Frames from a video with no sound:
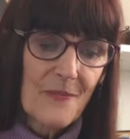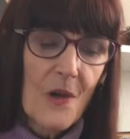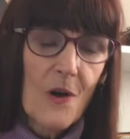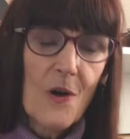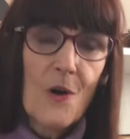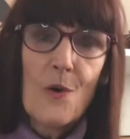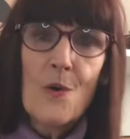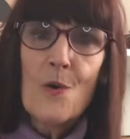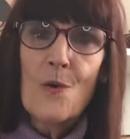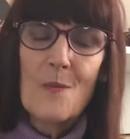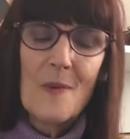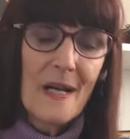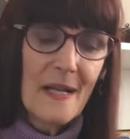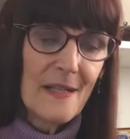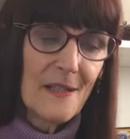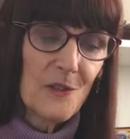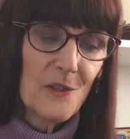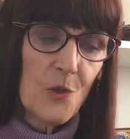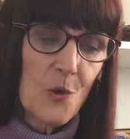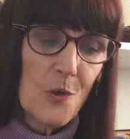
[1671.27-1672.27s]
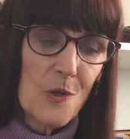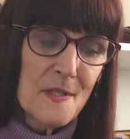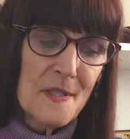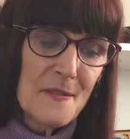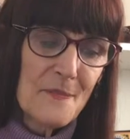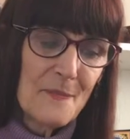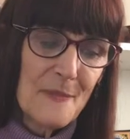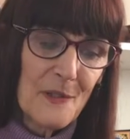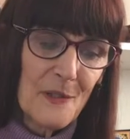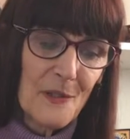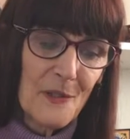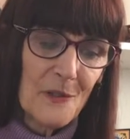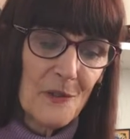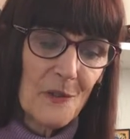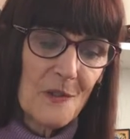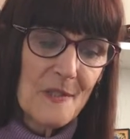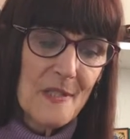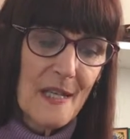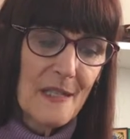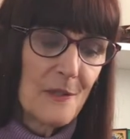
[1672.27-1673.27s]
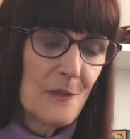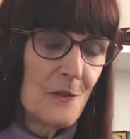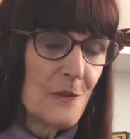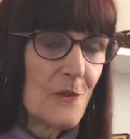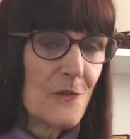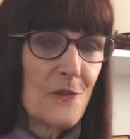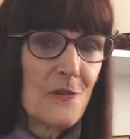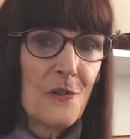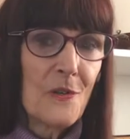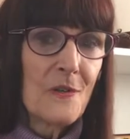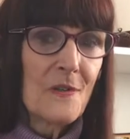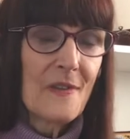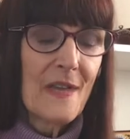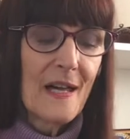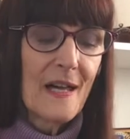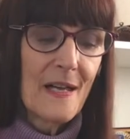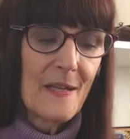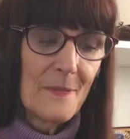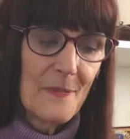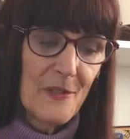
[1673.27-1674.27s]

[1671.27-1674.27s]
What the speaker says: Oh my, A Course of Miracles, I don't know if you've heard of that,